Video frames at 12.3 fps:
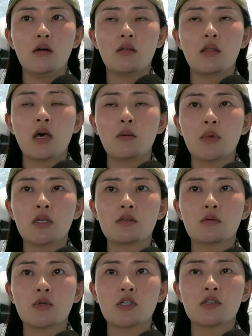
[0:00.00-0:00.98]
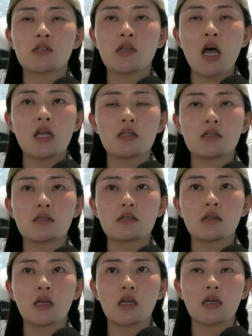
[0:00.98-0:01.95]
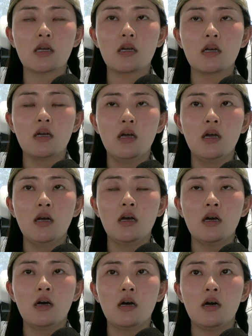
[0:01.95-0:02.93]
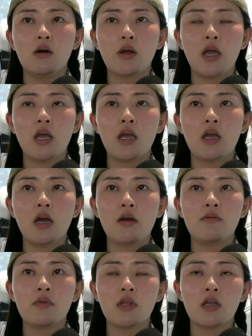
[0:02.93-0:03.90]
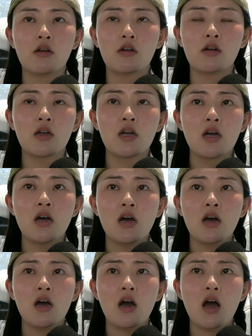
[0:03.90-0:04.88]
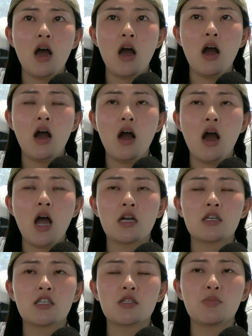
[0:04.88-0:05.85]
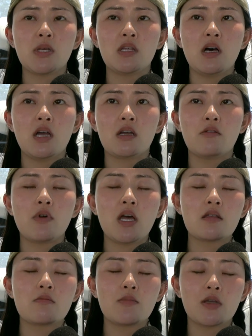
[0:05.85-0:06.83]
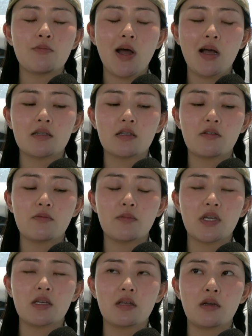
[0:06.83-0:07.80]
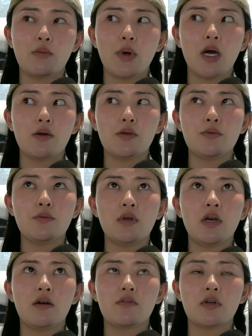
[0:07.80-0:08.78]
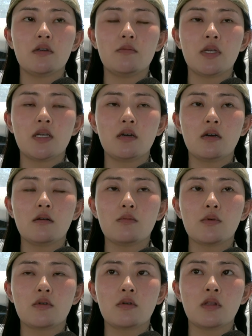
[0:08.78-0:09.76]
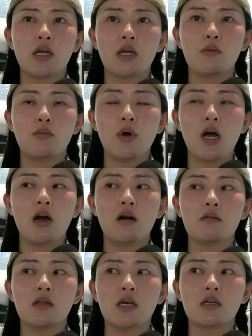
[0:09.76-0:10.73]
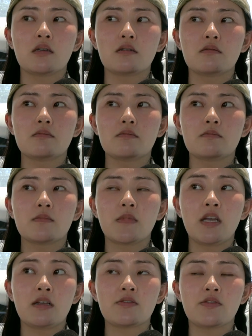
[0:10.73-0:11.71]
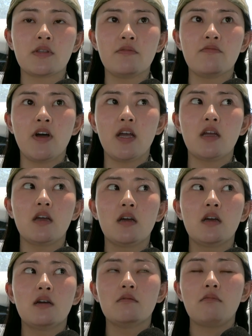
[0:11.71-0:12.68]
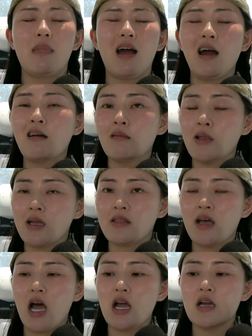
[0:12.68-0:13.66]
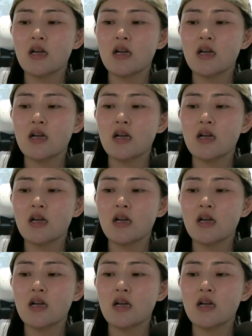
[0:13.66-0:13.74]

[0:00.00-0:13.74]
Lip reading: that makes so much sense. Like, okay, I'm feeling hurt. I could just be like, rather than being passive and being like, wow, you never hit me up, or like, wow, like, thanks for the invite. I don't like that.